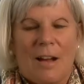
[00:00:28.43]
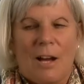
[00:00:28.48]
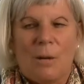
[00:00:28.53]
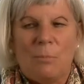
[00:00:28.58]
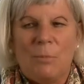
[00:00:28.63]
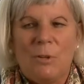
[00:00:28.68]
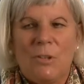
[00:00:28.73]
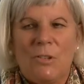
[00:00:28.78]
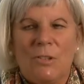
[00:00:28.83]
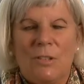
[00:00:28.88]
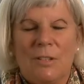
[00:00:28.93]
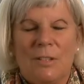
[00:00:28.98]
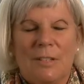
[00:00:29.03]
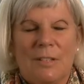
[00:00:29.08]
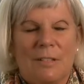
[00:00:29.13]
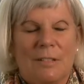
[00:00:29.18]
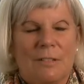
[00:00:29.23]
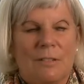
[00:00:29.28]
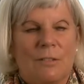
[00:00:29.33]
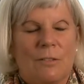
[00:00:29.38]
Our mission
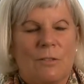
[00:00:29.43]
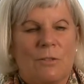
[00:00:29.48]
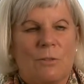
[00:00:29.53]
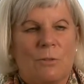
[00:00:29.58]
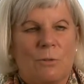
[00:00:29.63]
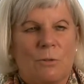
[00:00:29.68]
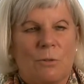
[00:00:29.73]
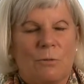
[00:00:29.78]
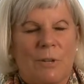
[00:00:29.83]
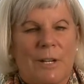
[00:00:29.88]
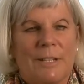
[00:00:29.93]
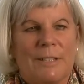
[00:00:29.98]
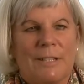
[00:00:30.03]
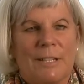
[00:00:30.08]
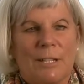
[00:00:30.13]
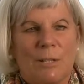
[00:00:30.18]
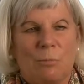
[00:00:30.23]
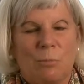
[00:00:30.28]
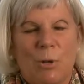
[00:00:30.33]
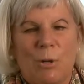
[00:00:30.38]
is to
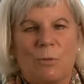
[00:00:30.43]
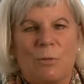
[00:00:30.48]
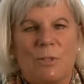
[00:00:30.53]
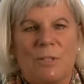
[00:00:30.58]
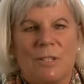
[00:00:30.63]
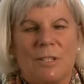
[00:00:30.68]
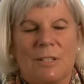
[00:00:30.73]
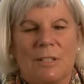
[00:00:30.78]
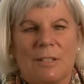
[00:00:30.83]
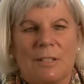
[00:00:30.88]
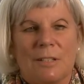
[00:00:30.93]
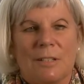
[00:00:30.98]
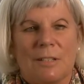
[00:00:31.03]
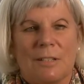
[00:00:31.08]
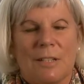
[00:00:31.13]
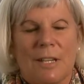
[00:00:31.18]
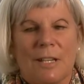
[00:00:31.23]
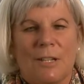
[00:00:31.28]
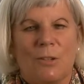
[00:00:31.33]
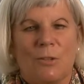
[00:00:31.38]
eradicate poverty
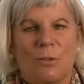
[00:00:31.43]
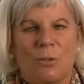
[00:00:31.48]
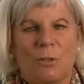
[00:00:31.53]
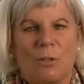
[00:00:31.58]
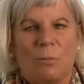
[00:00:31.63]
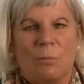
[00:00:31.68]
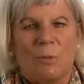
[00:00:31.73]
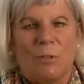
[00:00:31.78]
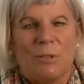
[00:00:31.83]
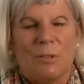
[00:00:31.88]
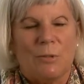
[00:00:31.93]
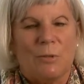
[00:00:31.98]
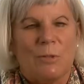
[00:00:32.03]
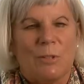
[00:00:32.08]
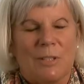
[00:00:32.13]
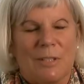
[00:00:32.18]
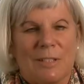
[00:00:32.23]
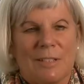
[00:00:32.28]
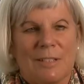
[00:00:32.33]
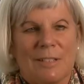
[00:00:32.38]
in Asia and the
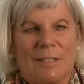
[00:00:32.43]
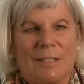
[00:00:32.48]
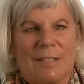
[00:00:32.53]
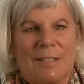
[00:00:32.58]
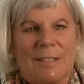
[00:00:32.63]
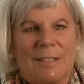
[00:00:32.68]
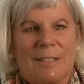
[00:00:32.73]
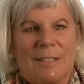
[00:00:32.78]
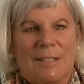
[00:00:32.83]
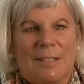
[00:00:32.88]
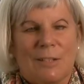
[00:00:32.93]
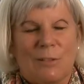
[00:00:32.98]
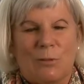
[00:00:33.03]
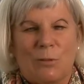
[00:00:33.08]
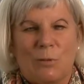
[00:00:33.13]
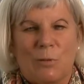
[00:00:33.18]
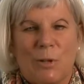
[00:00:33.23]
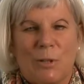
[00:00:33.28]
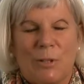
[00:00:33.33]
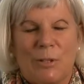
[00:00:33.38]
Pacific it's
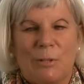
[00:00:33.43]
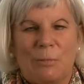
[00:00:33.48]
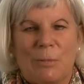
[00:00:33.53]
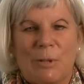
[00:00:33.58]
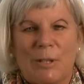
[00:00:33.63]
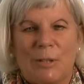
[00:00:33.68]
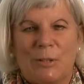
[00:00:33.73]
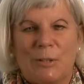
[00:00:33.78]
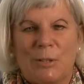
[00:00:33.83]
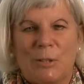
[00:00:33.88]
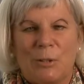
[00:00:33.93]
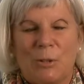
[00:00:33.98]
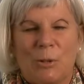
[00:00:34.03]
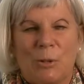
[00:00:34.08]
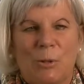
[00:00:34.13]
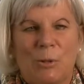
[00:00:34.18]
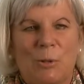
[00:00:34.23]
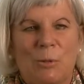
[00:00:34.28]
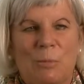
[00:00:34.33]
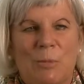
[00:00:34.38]
a very demanding
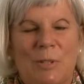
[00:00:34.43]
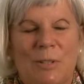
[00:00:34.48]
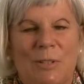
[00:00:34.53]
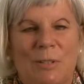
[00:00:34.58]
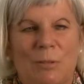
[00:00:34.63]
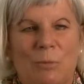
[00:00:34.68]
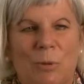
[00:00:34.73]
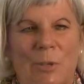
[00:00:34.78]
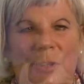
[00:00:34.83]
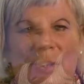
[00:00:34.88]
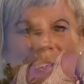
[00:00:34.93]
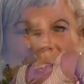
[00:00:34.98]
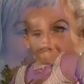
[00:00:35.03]
goal, but it's one